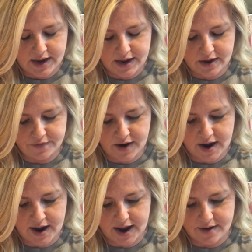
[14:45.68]
if
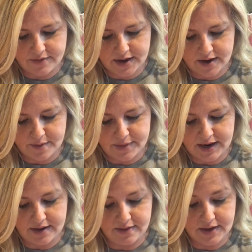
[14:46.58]
I have them
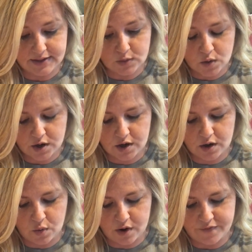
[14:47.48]
in this order
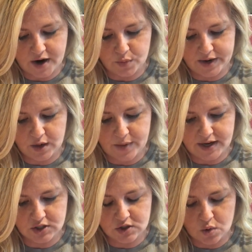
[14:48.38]
or if I
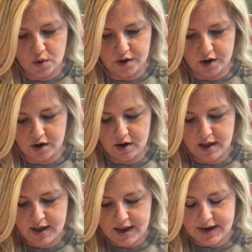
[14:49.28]
rearrange the order.
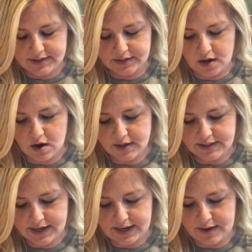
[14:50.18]
As long as
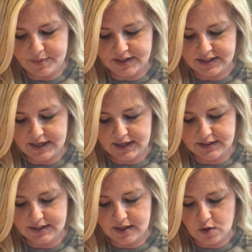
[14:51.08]
I keep the
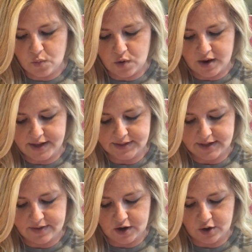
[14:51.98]
10s and the 1s
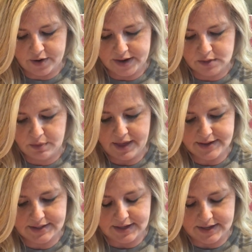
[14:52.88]
in the correct
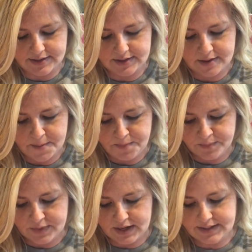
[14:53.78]
places,
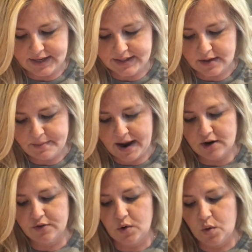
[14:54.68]
it doesn't
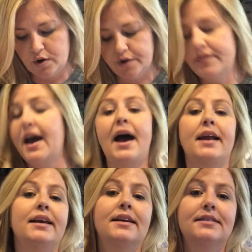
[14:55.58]
matter the order of the
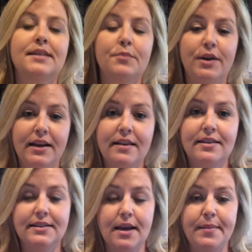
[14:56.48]
add-ins, I'm going to get the
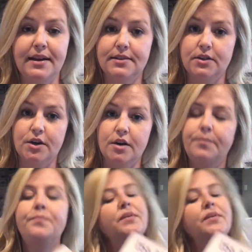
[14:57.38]
same answer.